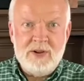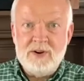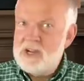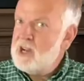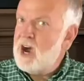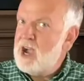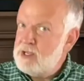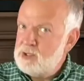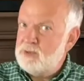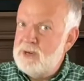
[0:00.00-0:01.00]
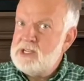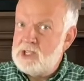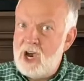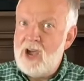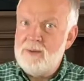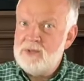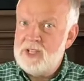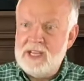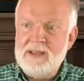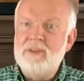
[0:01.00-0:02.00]
denies three times that
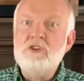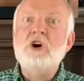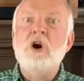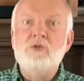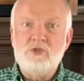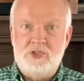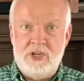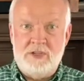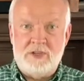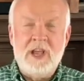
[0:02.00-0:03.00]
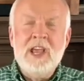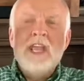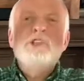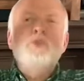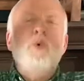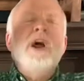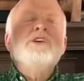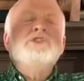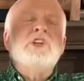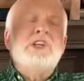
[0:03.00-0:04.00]
he even knows Jesus. He
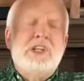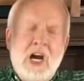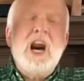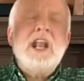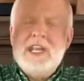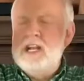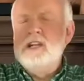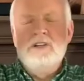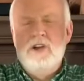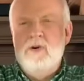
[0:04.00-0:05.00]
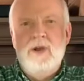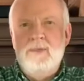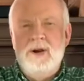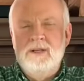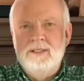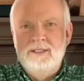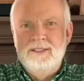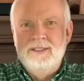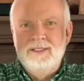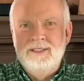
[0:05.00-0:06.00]
swears to God he doesn't know him.
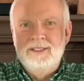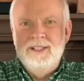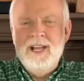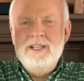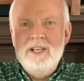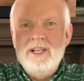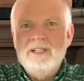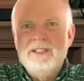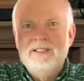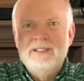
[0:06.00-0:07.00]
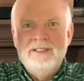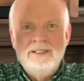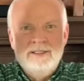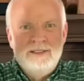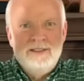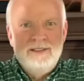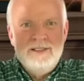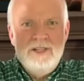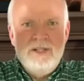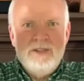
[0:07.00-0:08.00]
And yet,
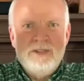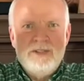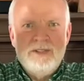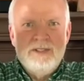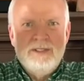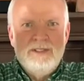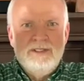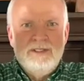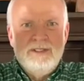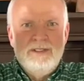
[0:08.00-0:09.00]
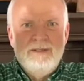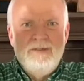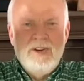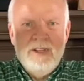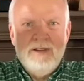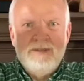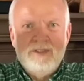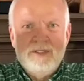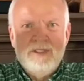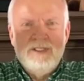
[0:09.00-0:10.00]
Jesus forgives.
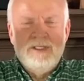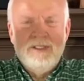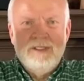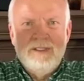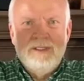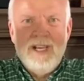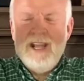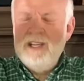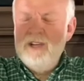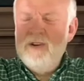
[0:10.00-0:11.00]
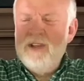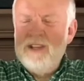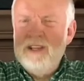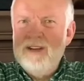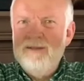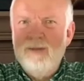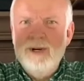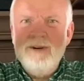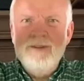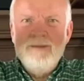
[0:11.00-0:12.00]
How do you know that, Kev?
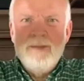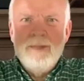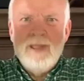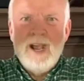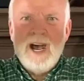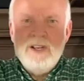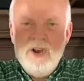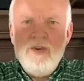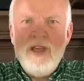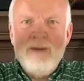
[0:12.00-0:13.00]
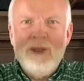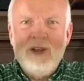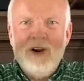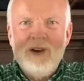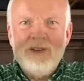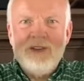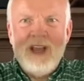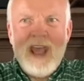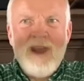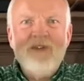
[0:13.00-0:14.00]
Well, I know that because
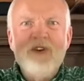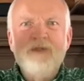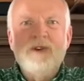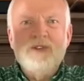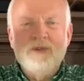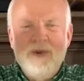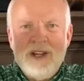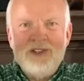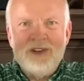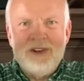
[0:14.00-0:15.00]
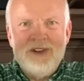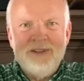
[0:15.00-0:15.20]
after the resurrection,